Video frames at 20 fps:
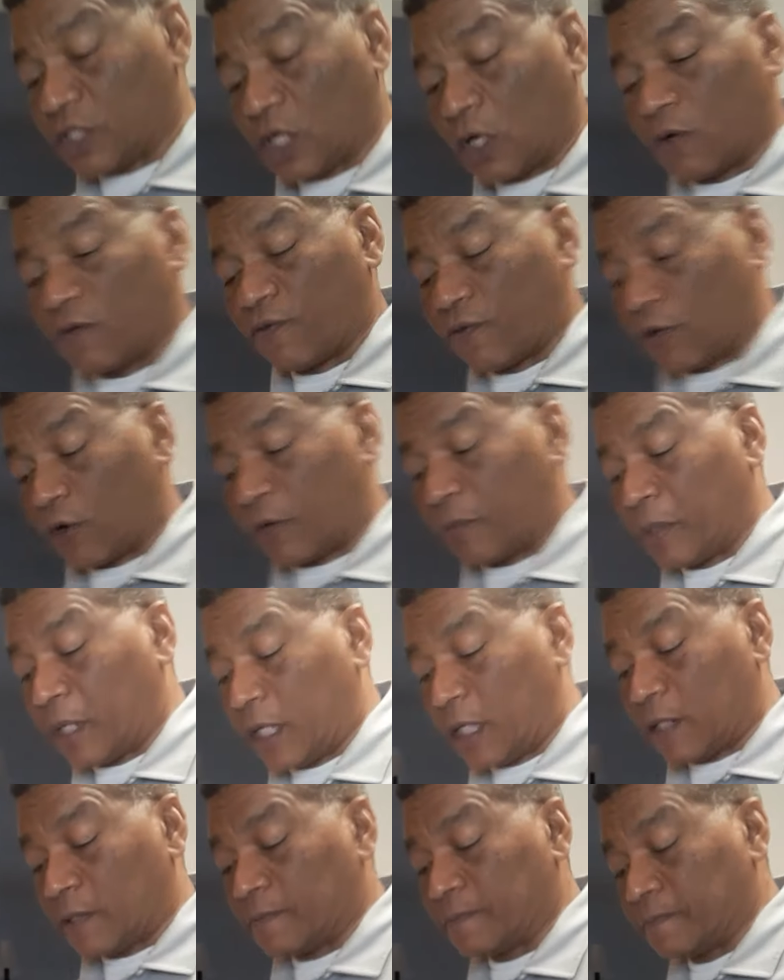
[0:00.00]
go for a
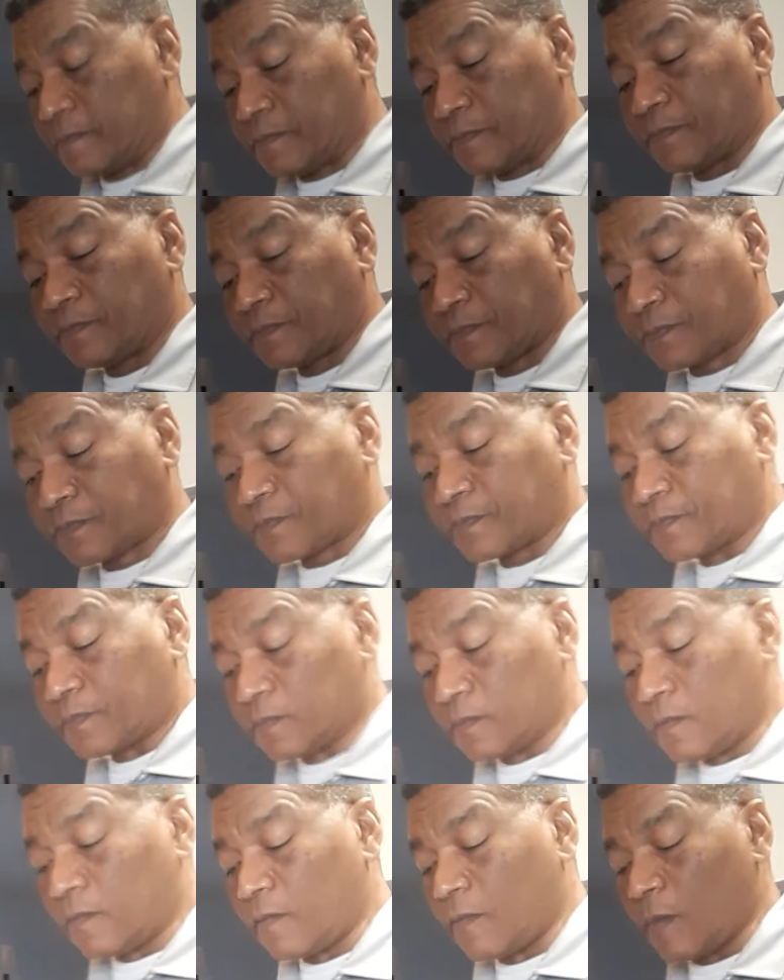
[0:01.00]
minute.
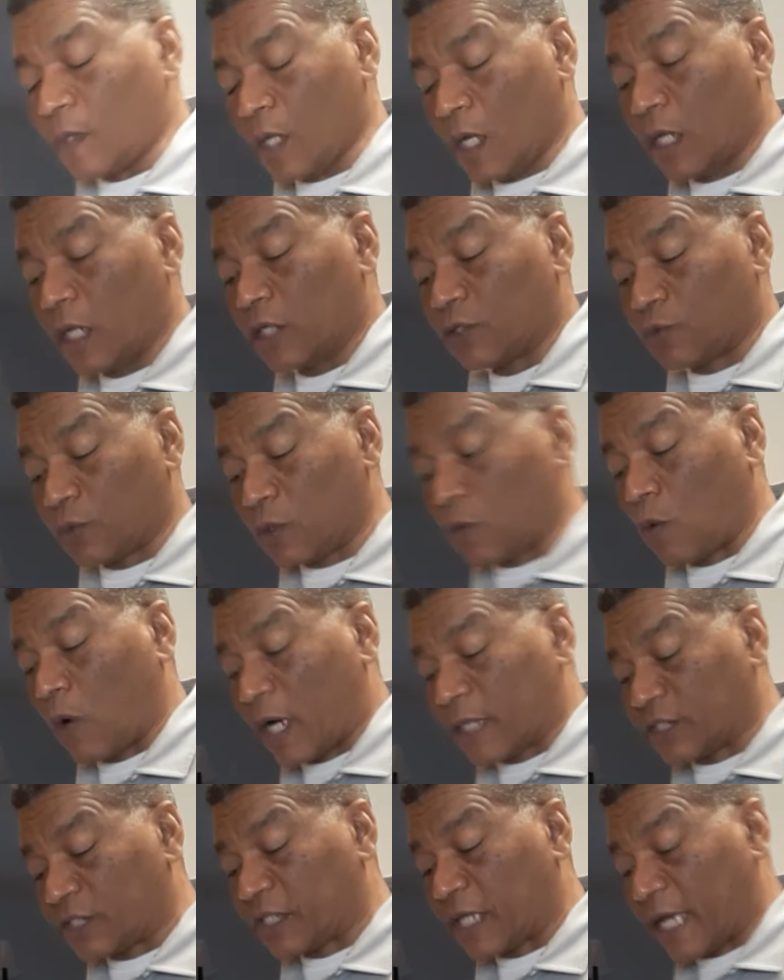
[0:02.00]
And as we
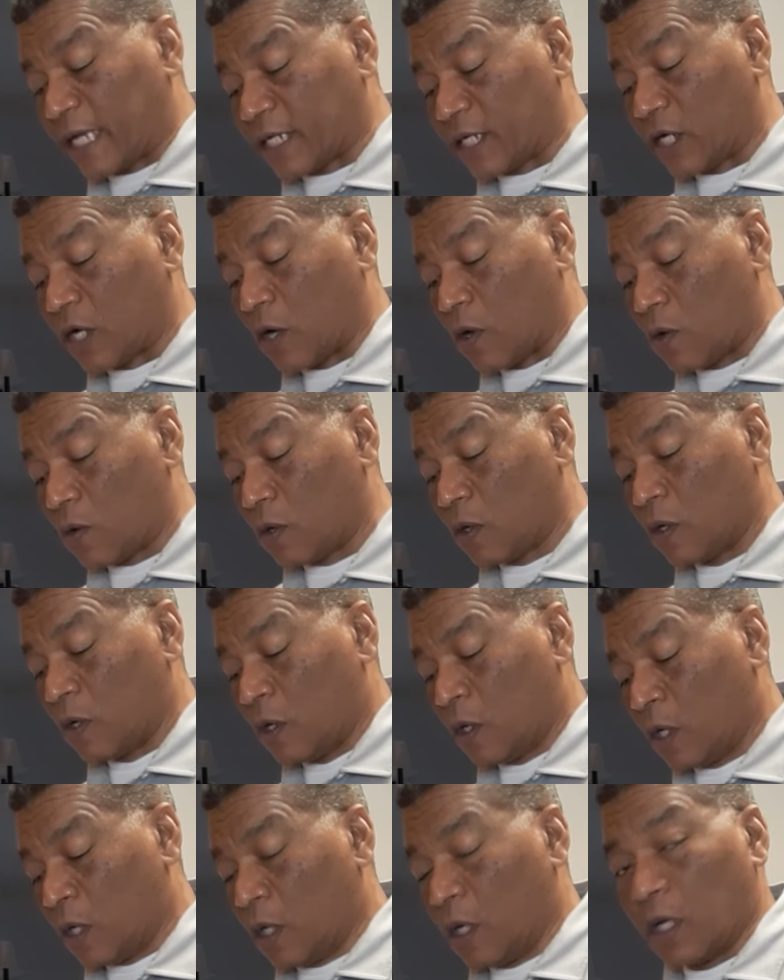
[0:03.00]
watch that go,
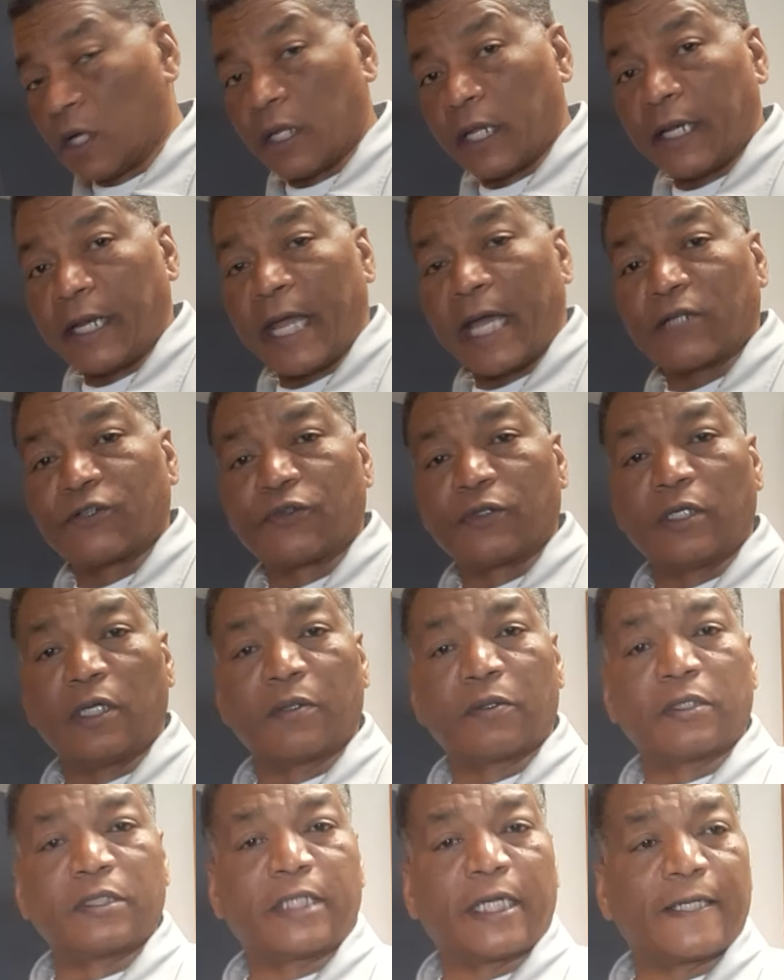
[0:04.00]
naturally
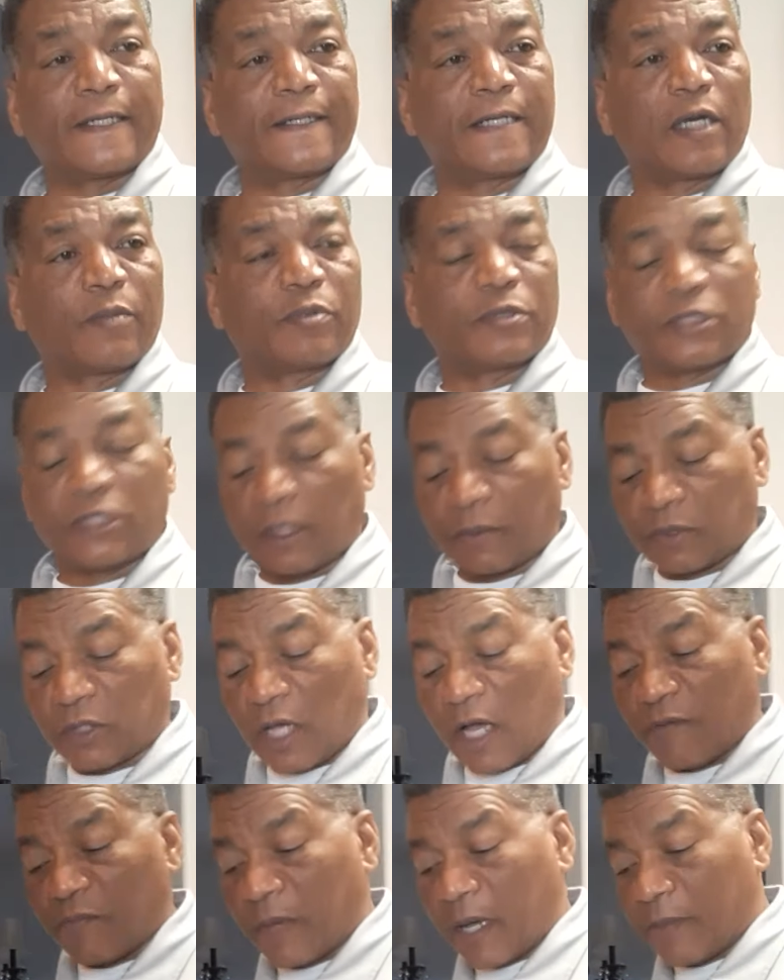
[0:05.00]
I'm going to take a couple sips
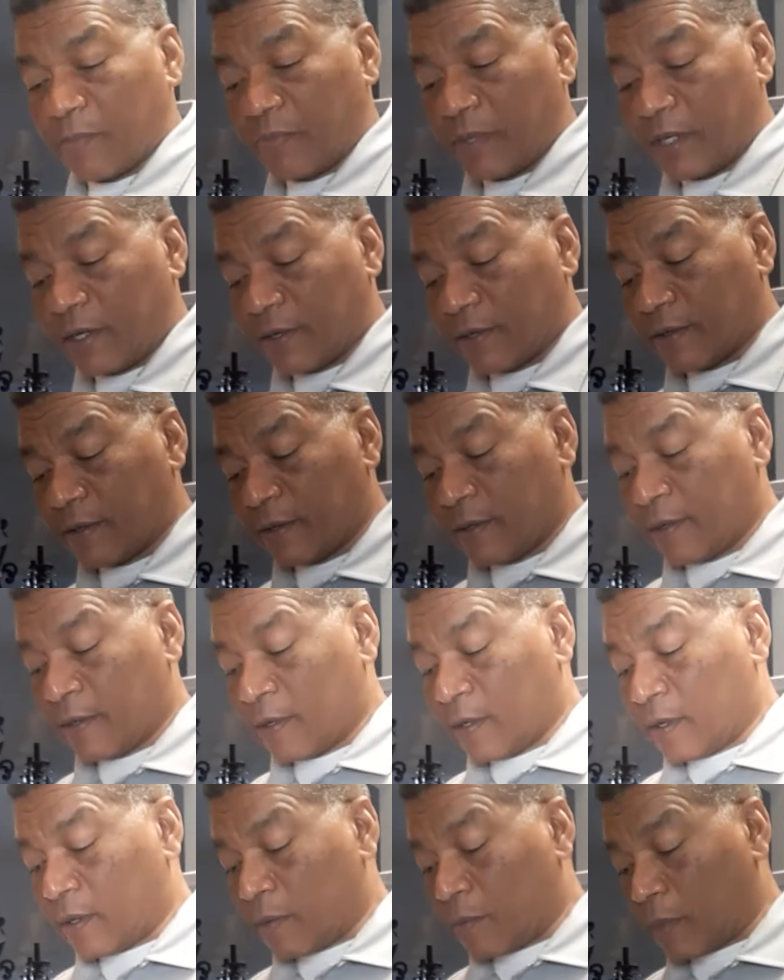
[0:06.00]
off my beer.
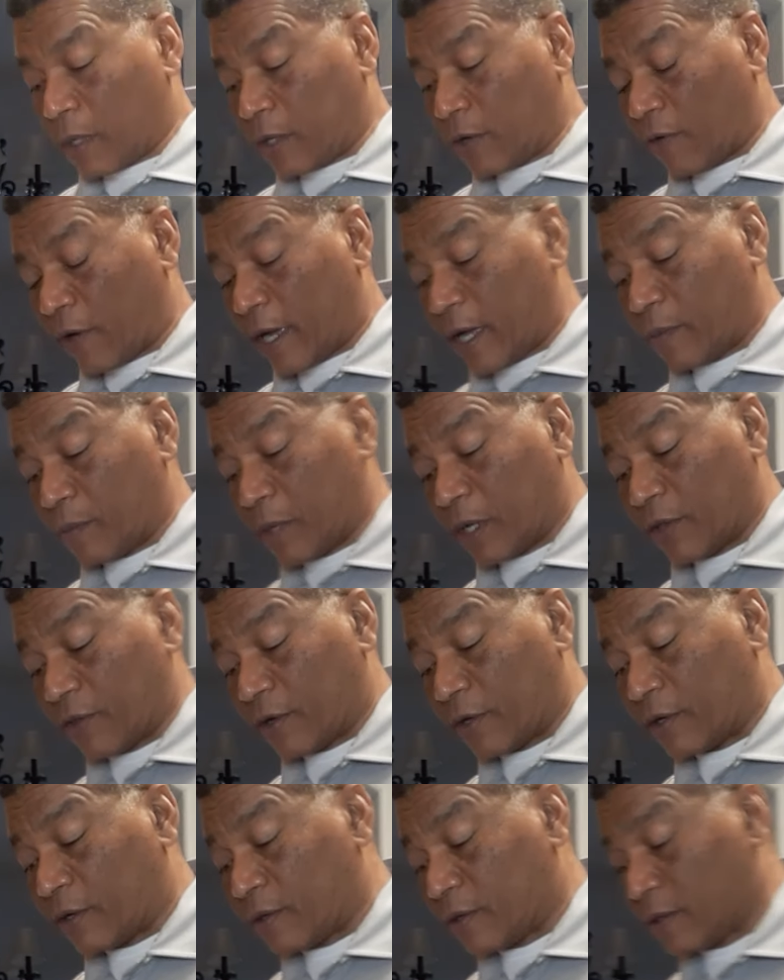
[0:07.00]
My
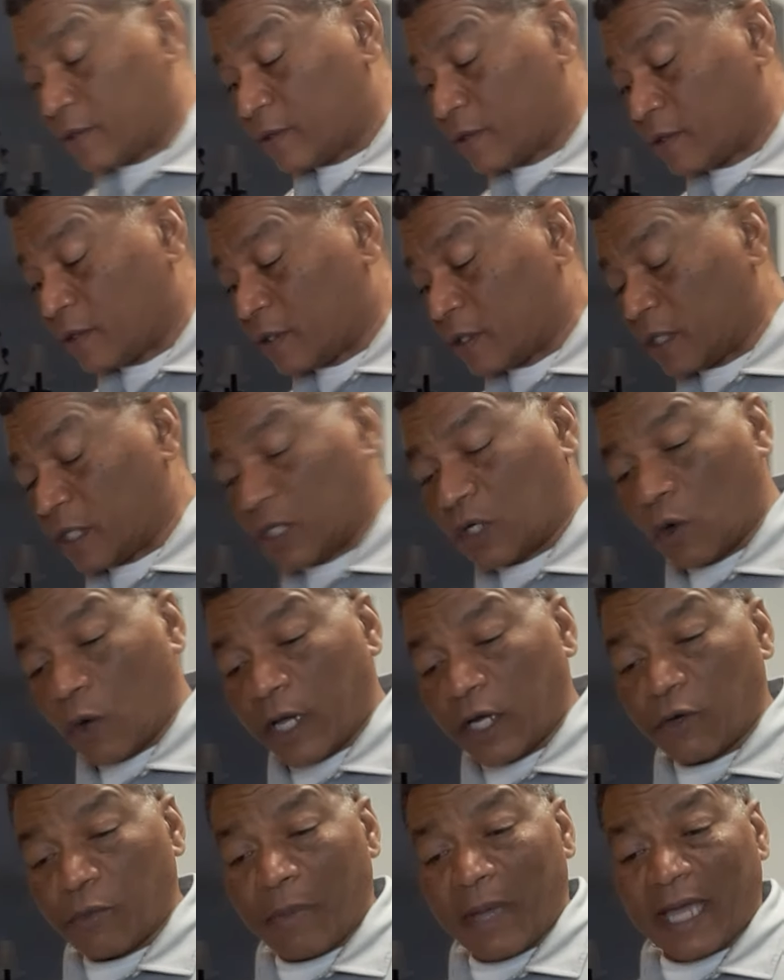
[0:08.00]
grandmother,
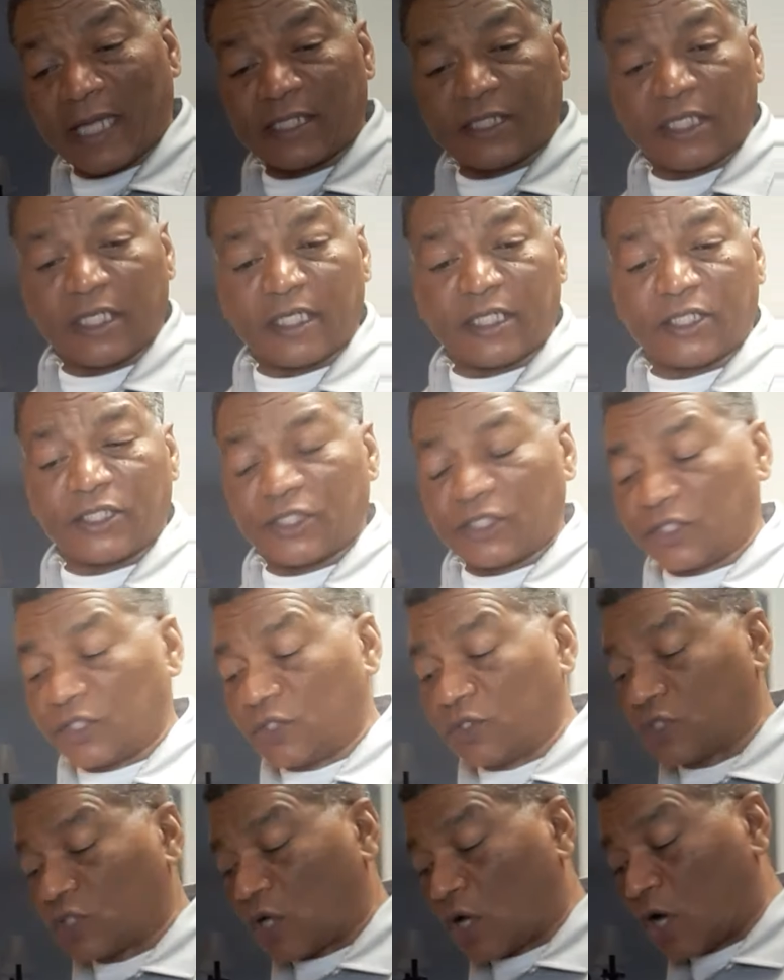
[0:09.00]
Equator Baptiste,
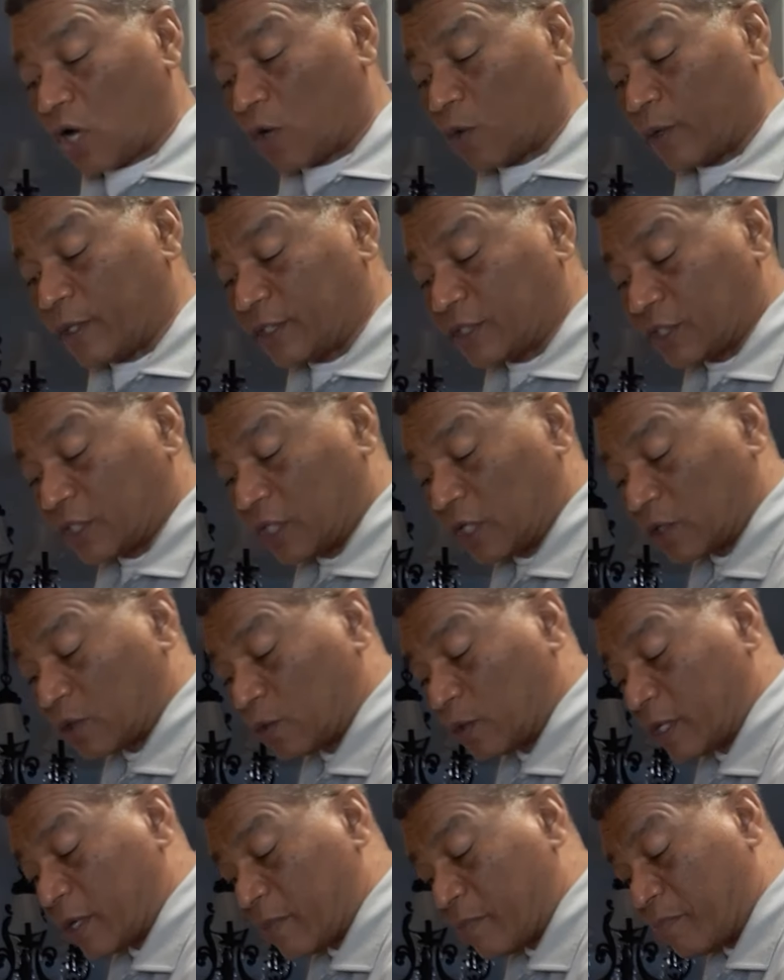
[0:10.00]
used to always
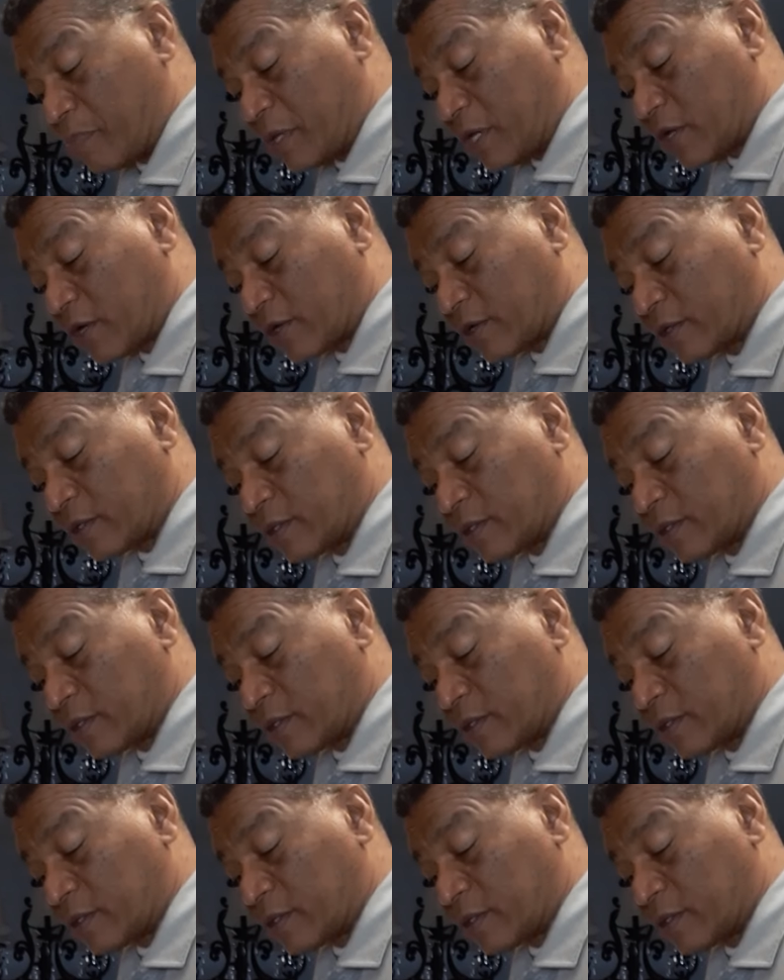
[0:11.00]
cook with a beer.